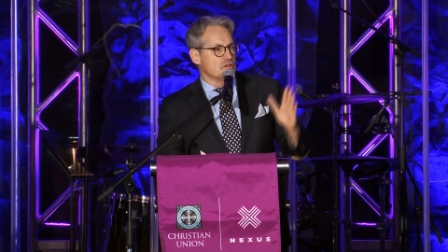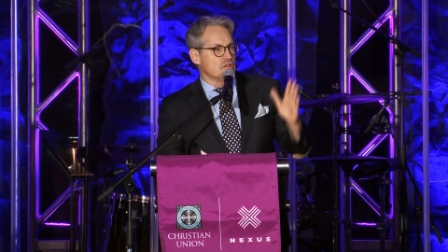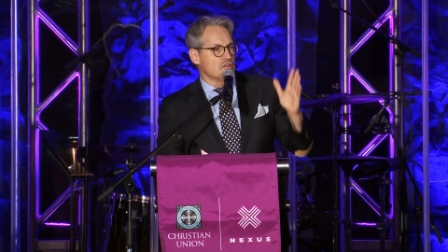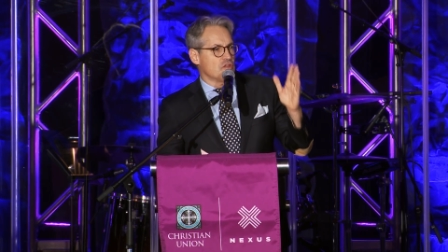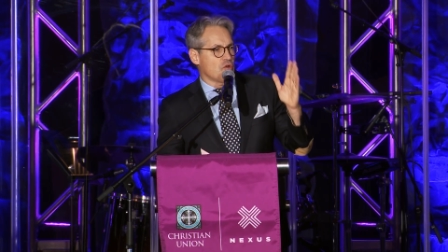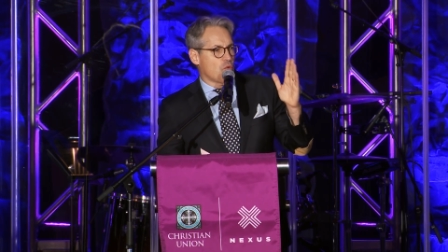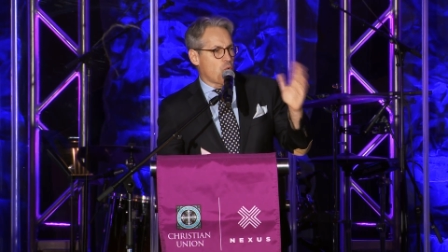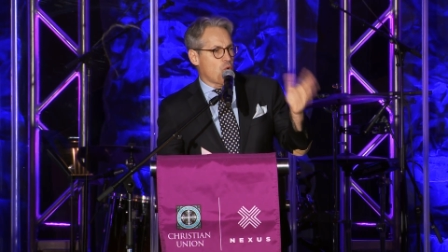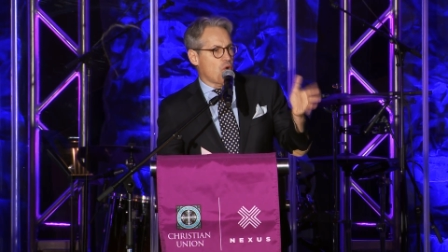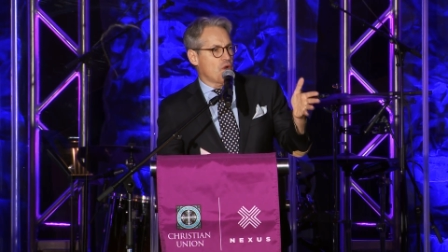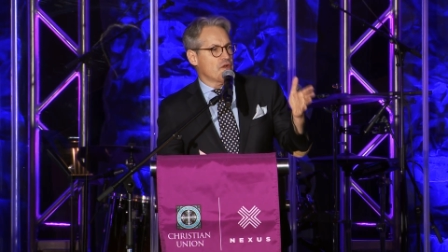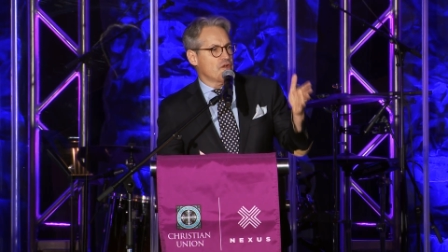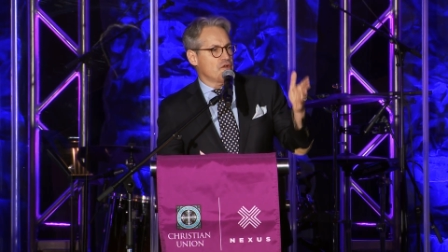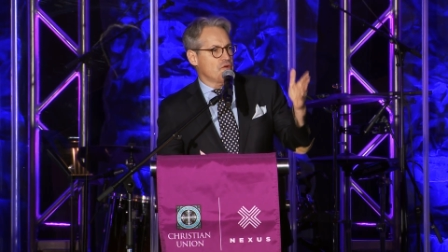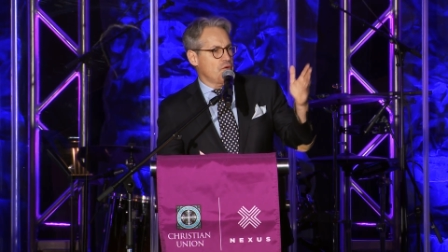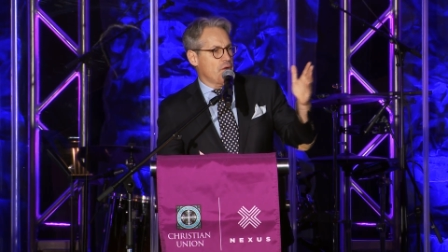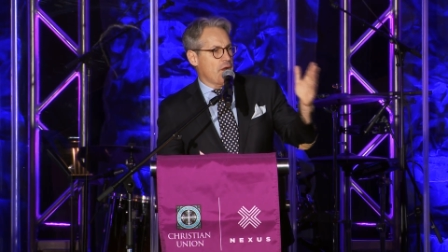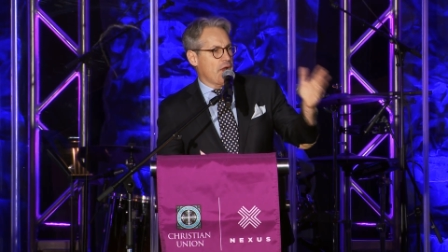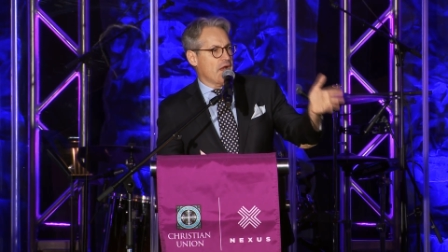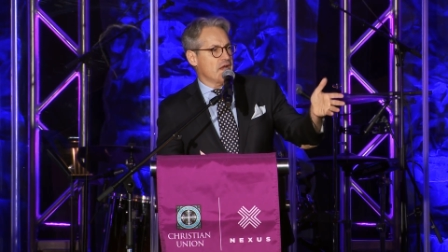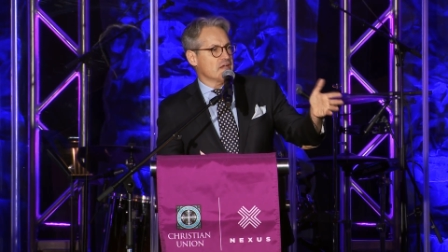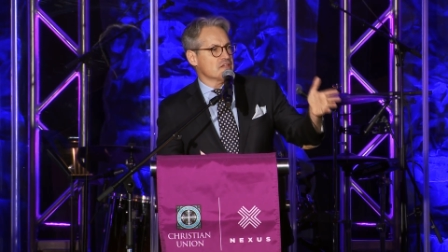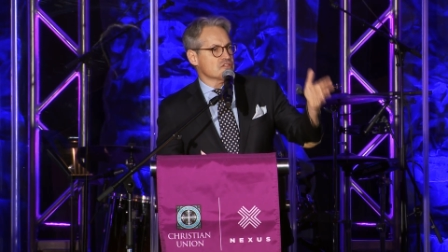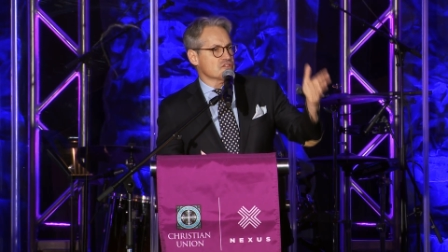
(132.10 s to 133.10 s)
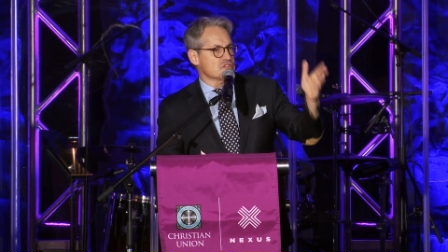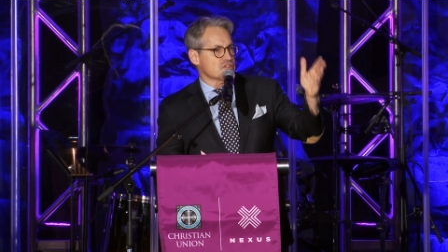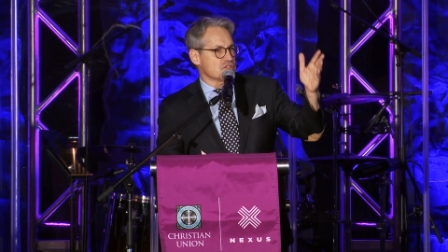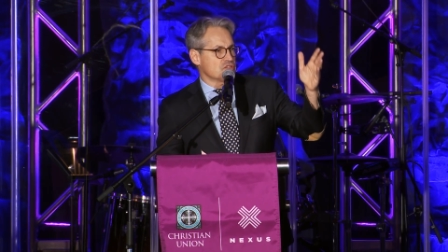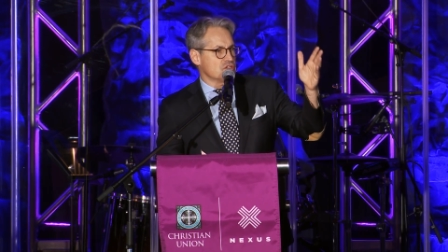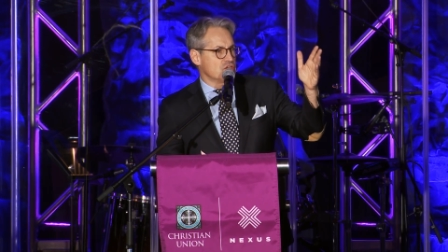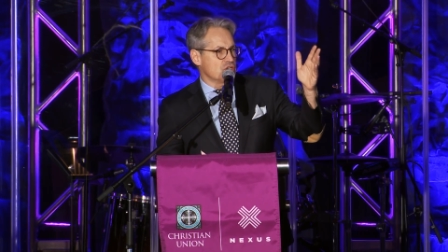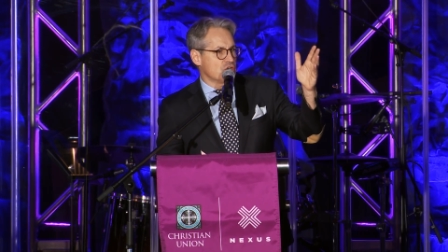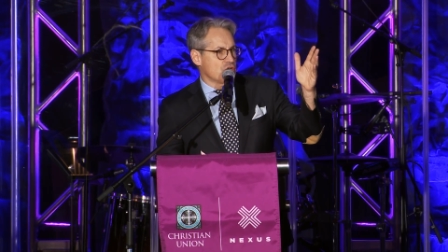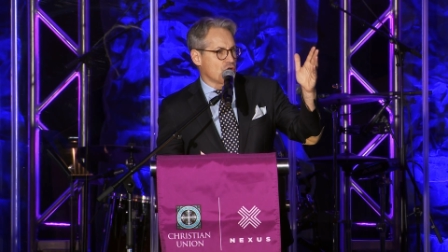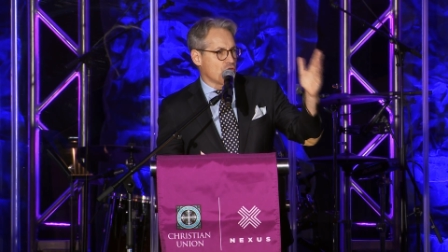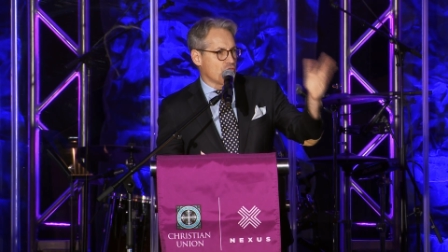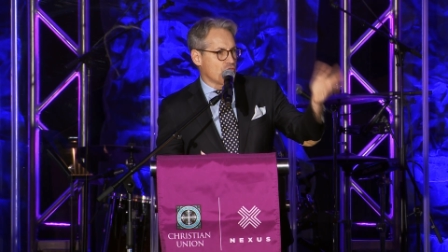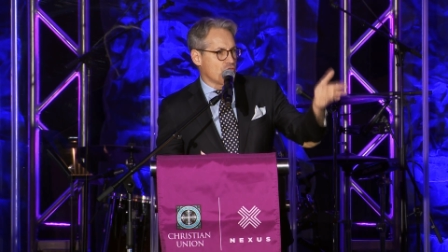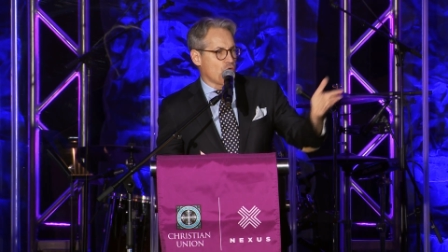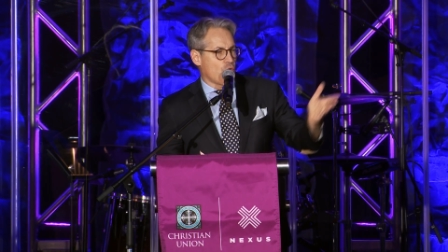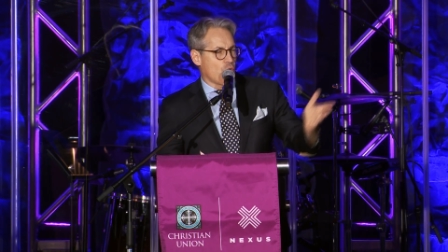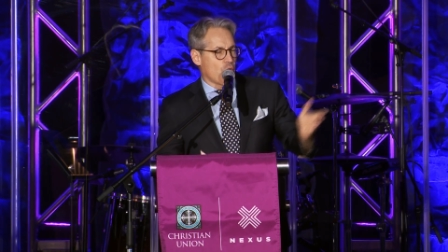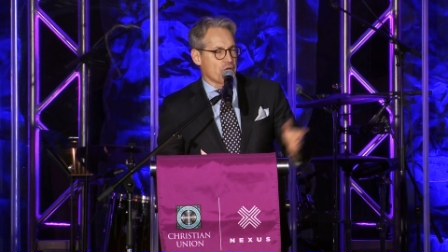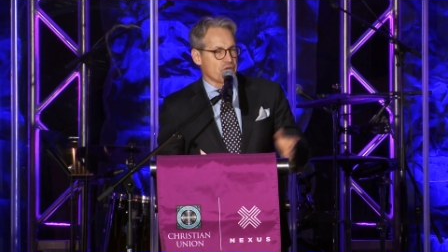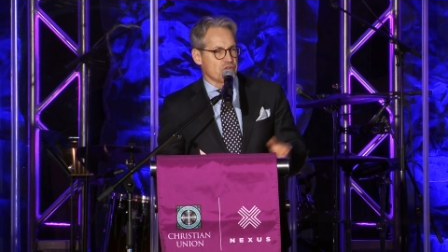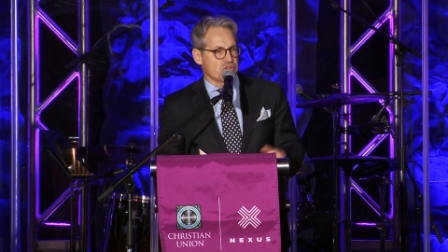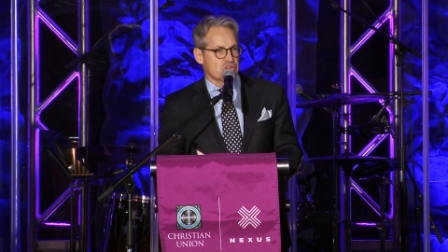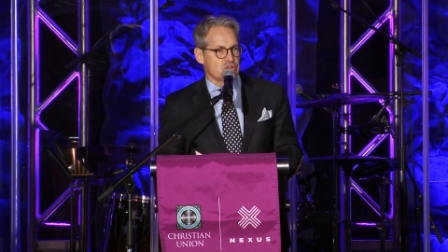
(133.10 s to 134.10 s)
the one who has no
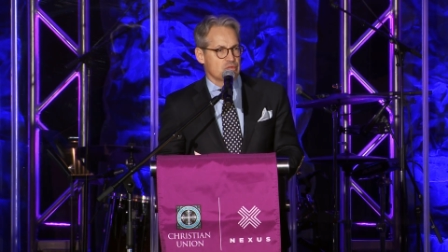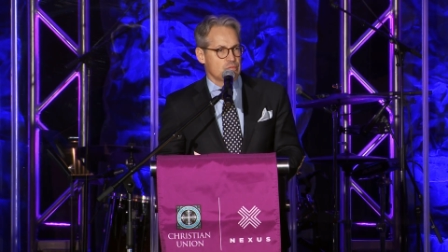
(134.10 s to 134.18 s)
voice.